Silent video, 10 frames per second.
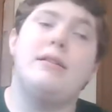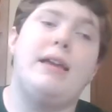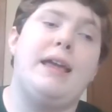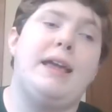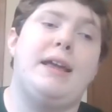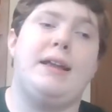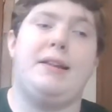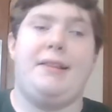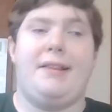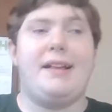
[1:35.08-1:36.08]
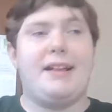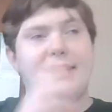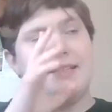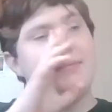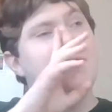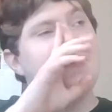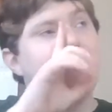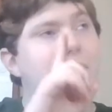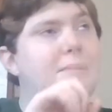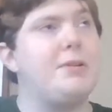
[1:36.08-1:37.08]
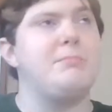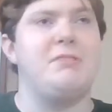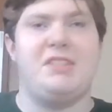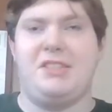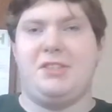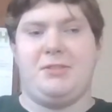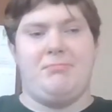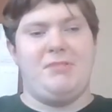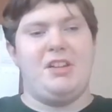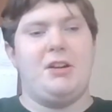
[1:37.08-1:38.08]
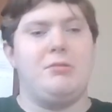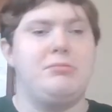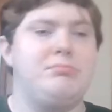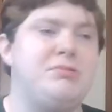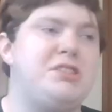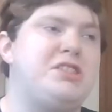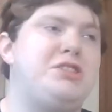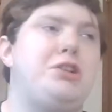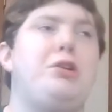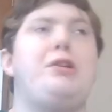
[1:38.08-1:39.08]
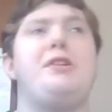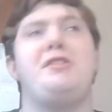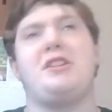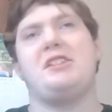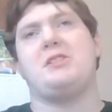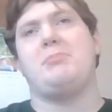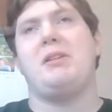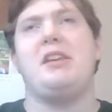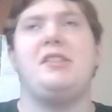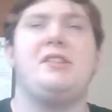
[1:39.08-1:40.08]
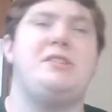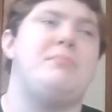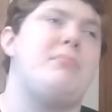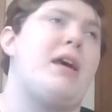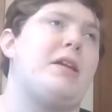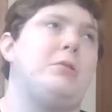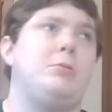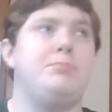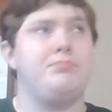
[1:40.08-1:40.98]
And like I said before, this should just be the gym battle.